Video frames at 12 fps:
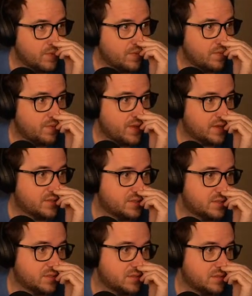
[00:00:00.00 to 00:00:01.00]
That
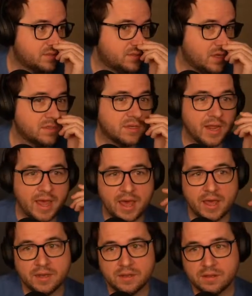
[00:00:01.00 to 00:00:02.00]
doesn't
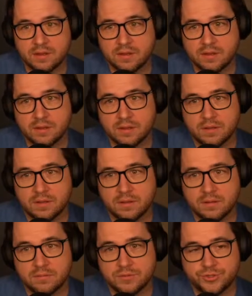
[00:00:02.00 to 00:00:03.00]
add
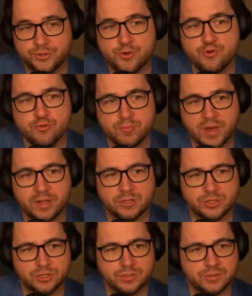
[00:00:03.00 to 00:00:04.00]
too much